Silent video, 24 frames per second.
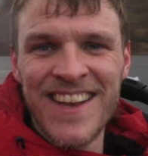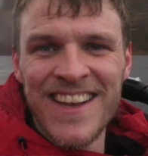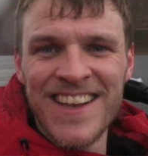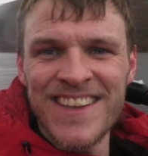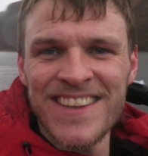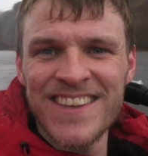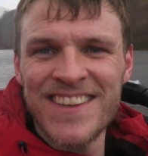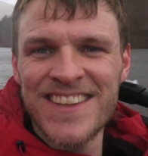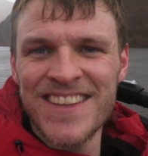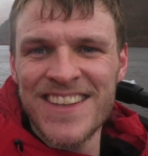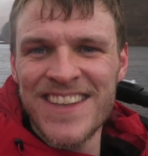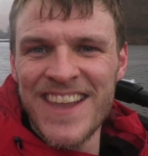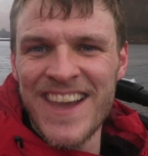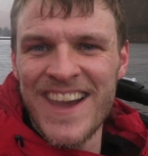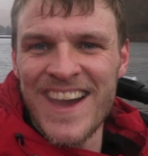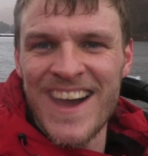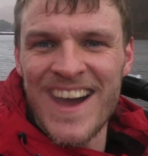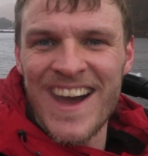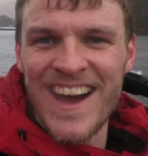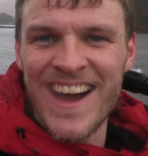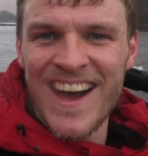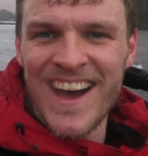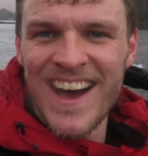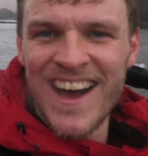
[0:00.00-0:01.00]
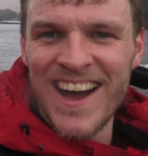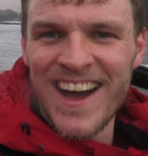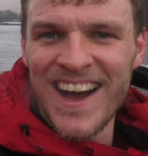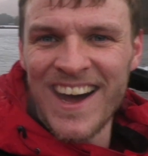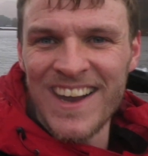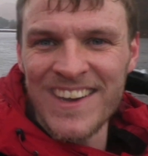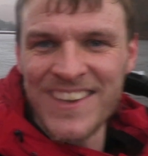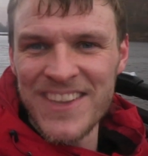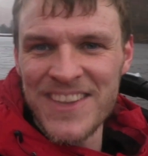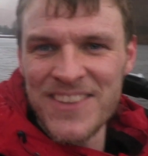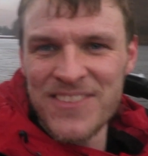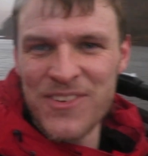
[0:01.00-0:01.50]
but the
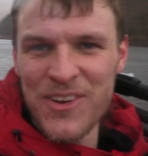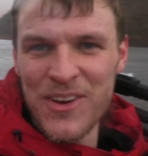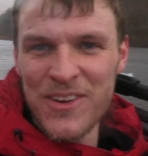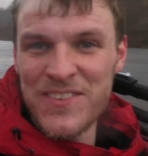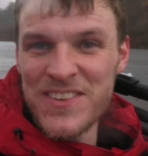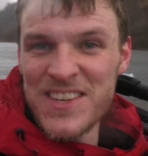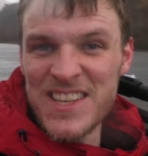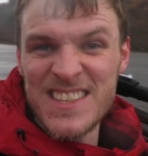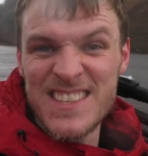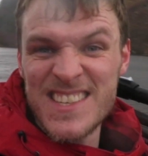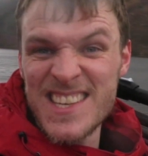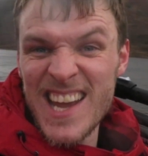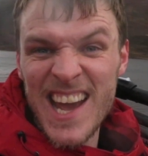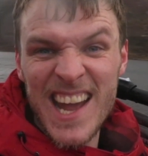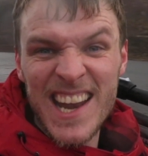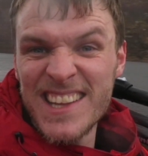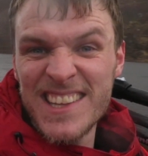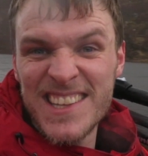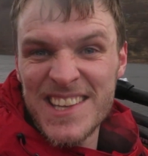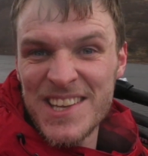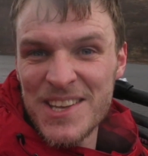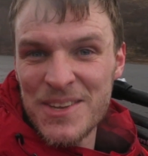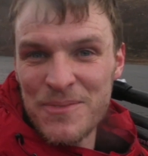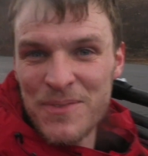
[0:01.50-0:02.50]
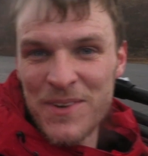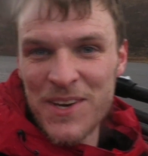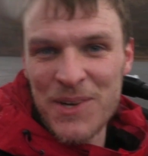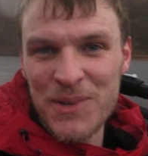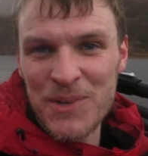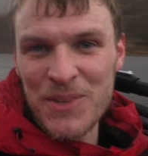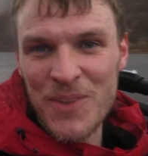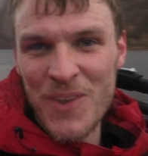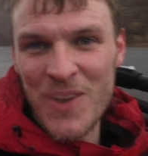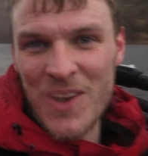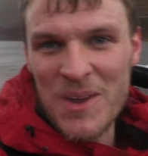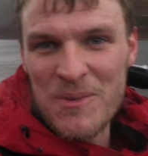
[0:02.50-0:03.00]
point is that there is
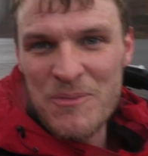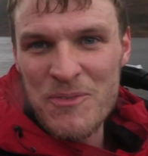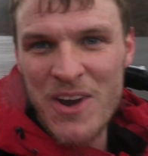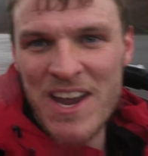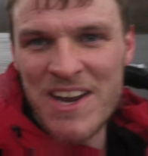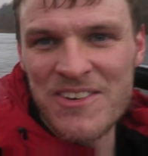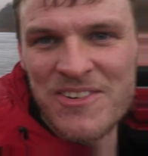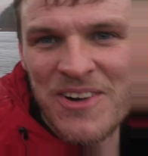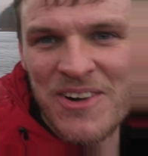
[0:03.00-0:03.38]
a start